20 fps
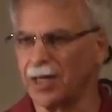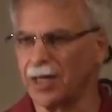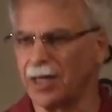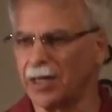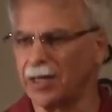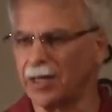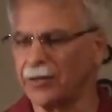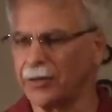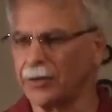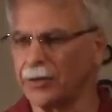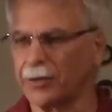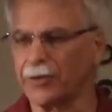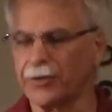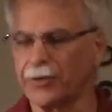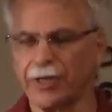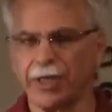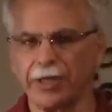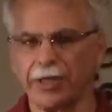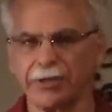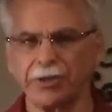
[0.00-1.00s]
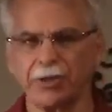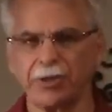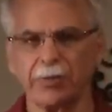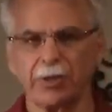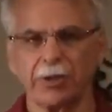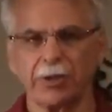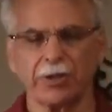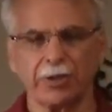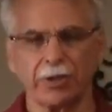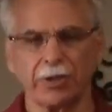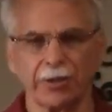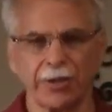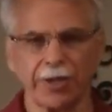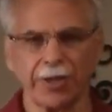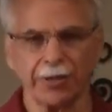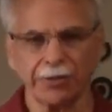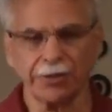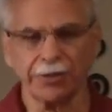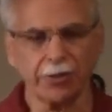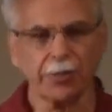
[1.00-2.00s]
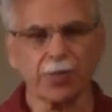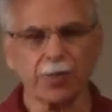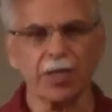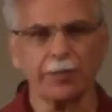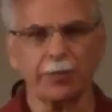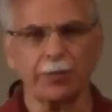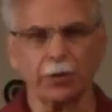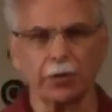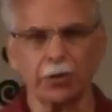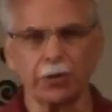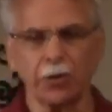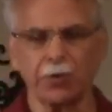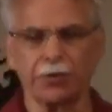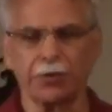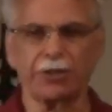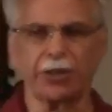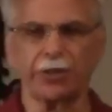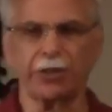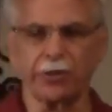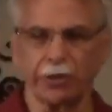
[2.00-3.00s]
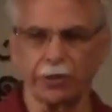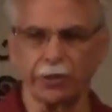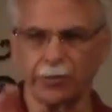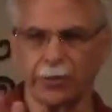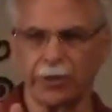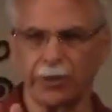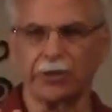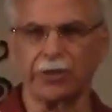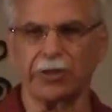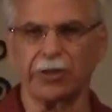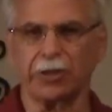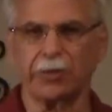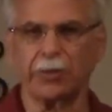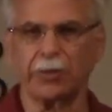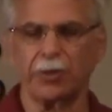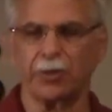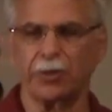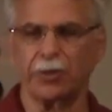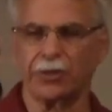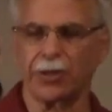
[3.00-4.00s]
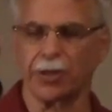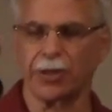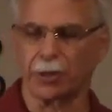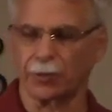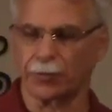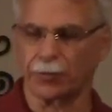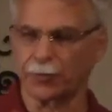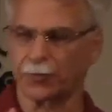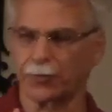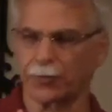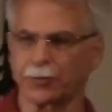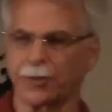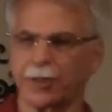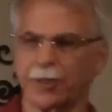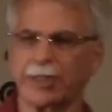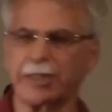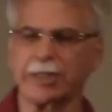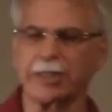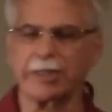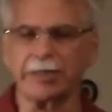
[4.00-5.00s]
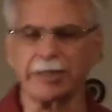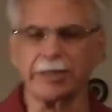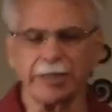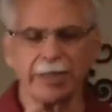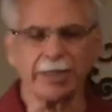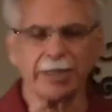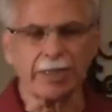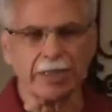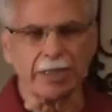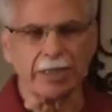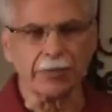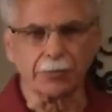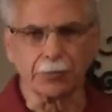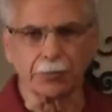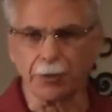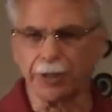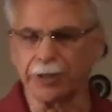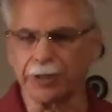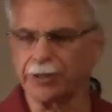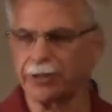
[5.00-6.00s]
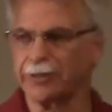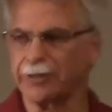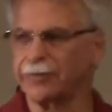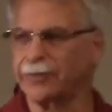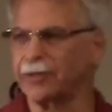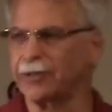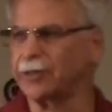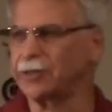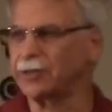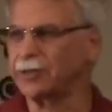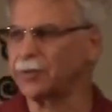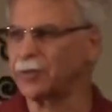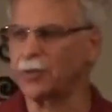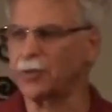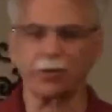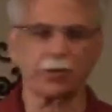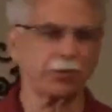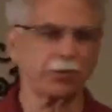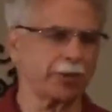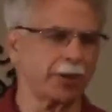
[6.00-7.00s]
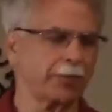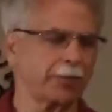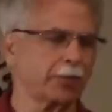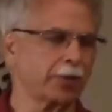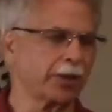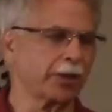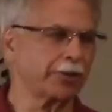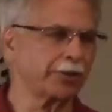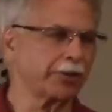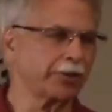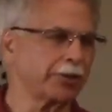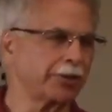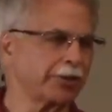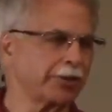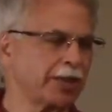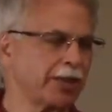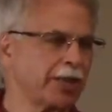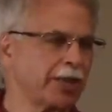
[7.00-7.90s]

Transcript: There are thousands of missionaries, thousands of people who have said no to missions because they are afraid of raising funds, of going through that process.